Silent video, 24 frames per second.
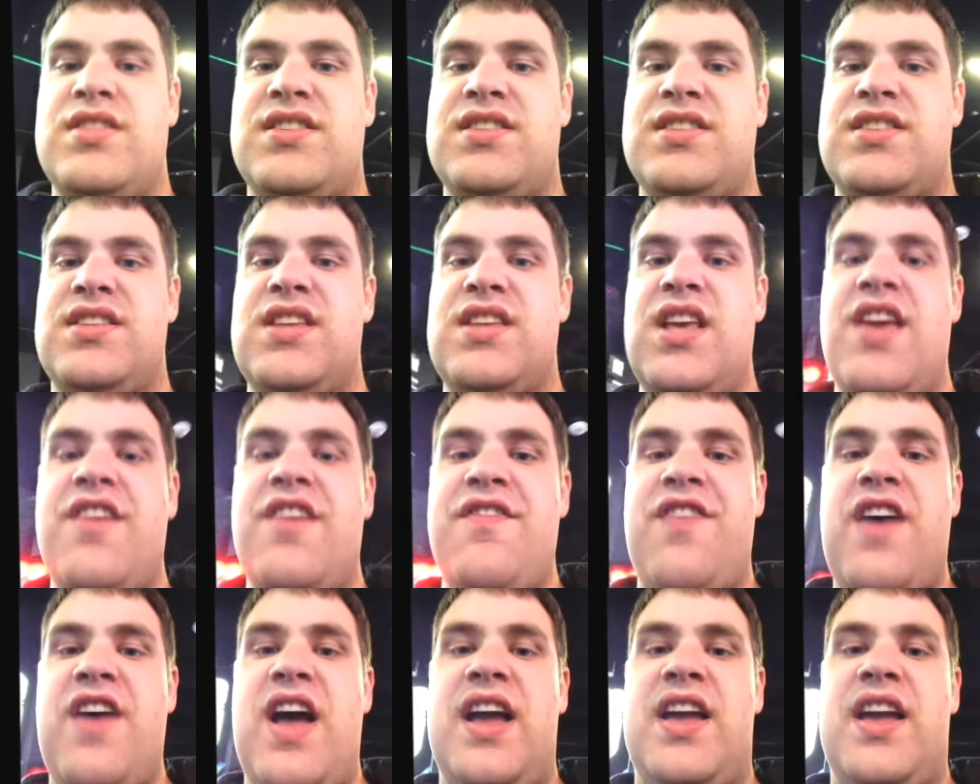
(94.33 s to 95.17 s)
see
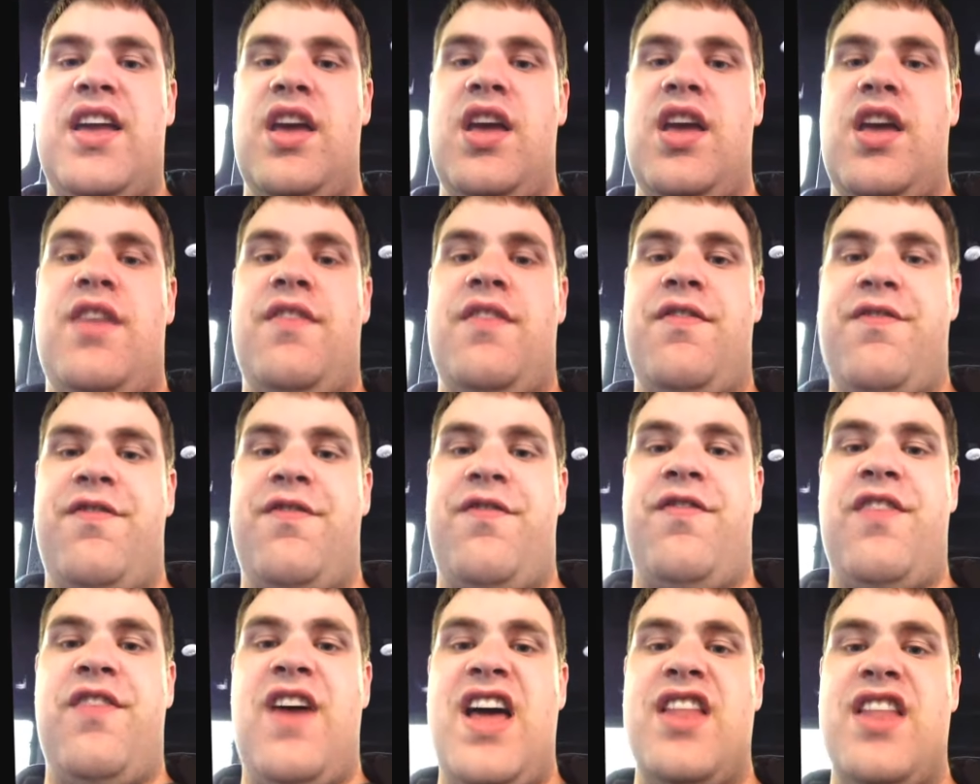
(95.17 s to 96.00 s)
if I could
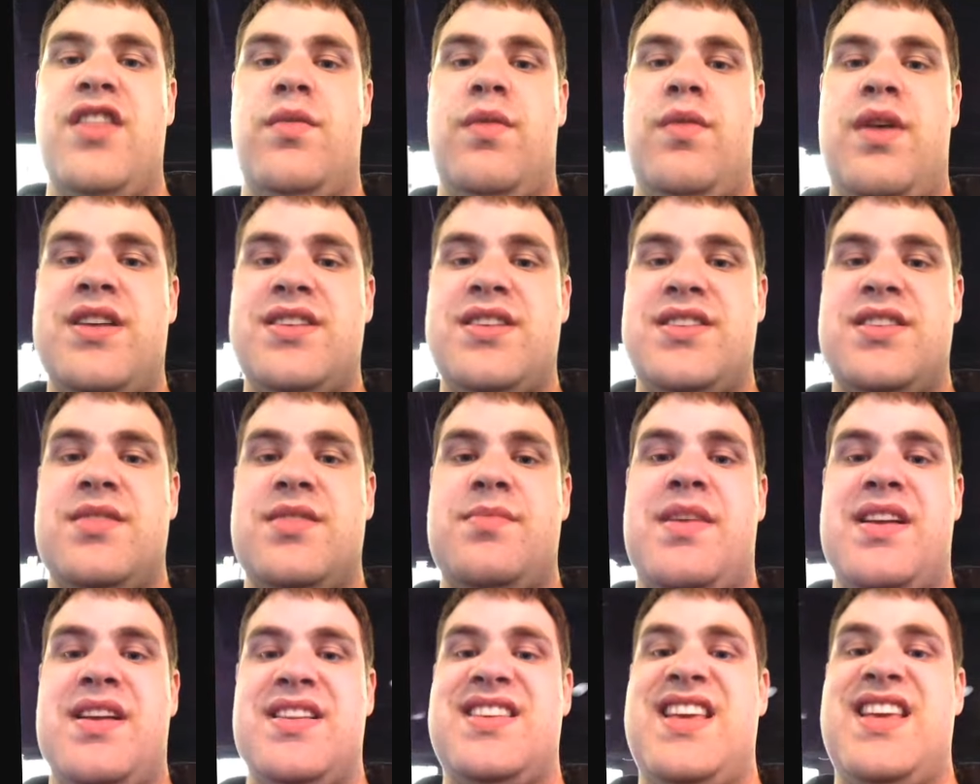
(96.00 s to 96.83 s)
find the rest
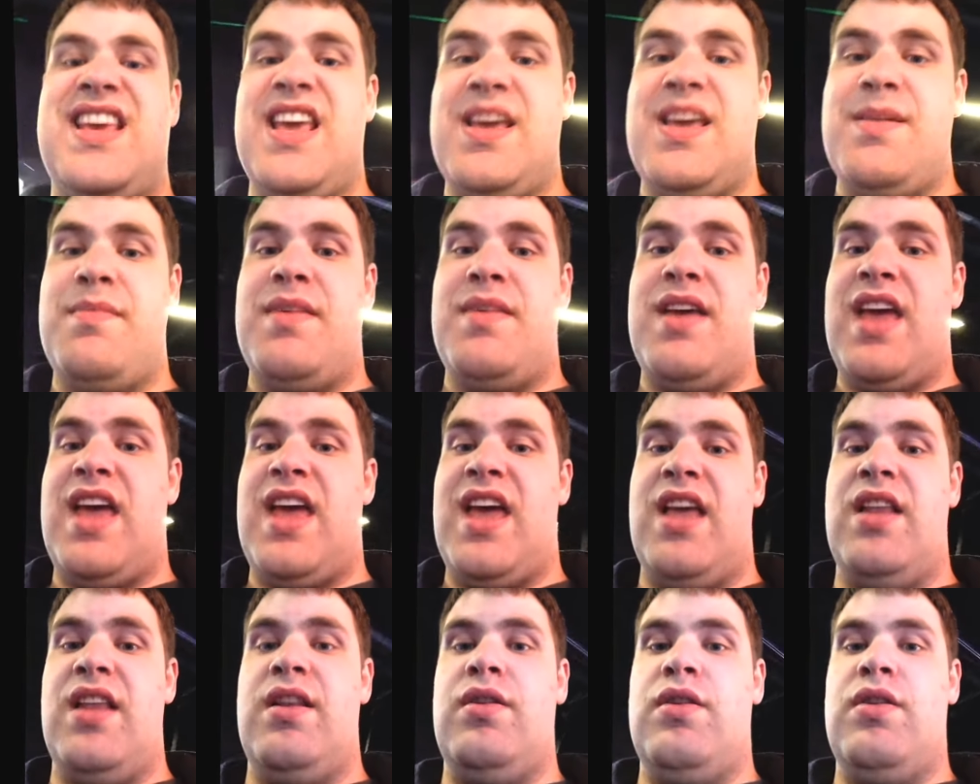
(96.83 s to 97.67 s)
of my team
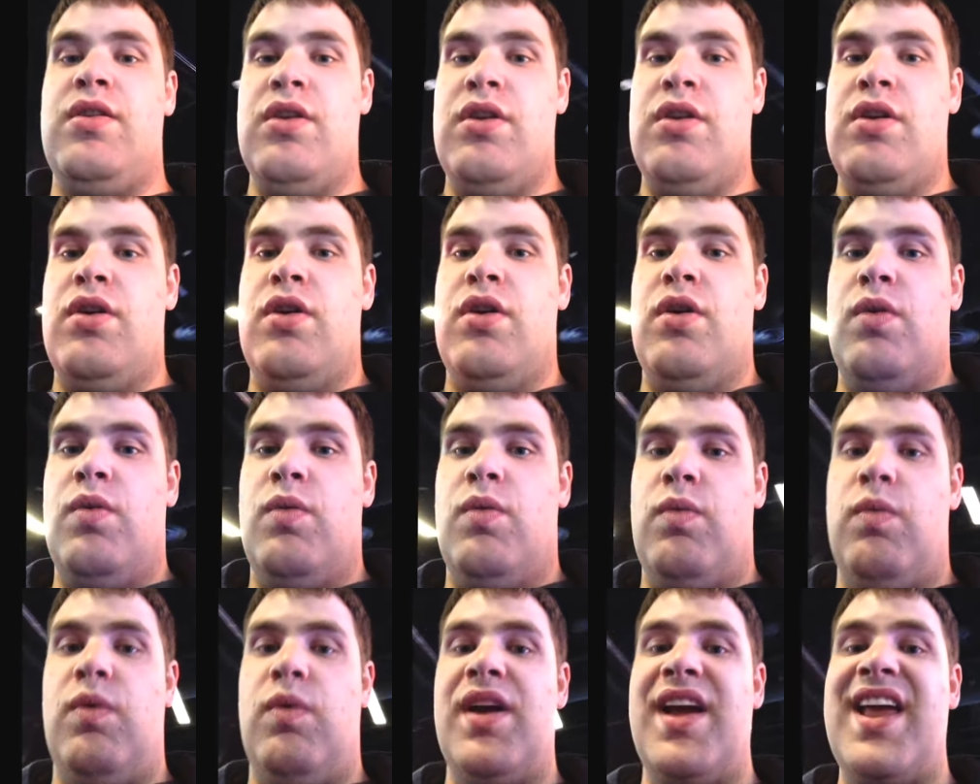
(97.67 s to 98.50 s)
and
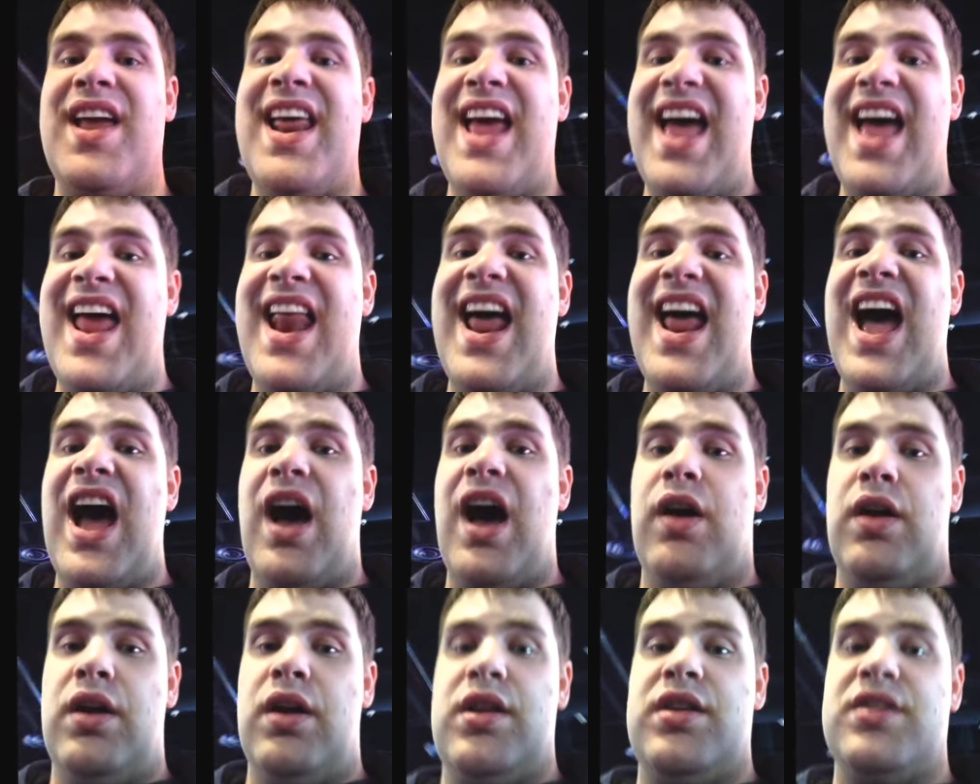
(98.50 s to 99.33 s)
we're gonna head
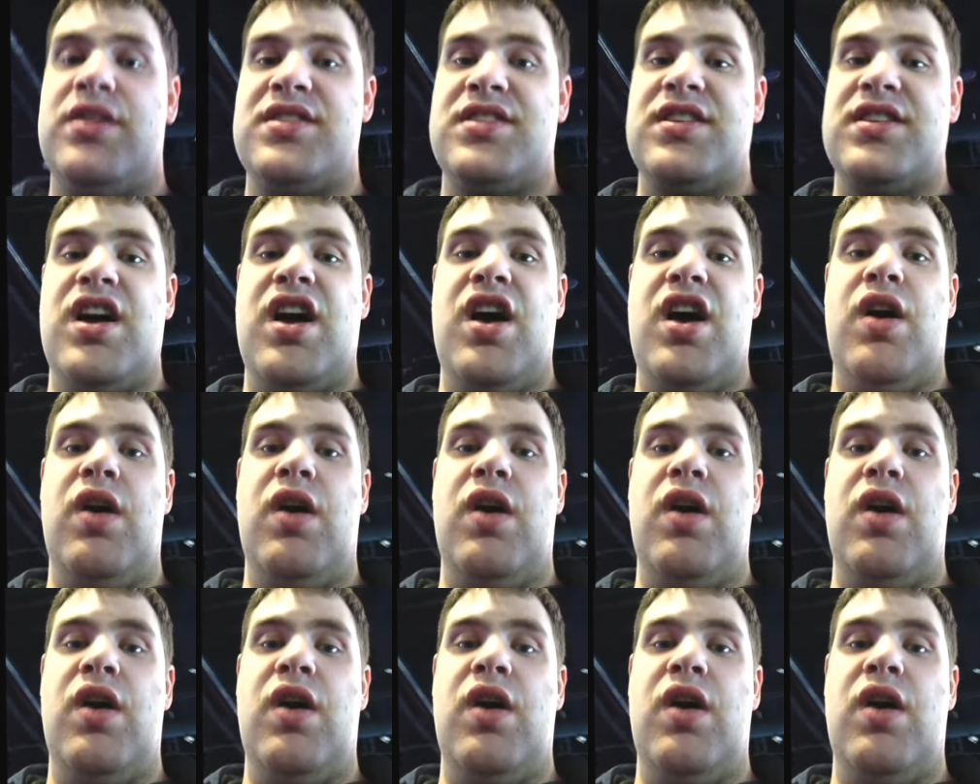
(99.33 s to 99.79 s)
out. So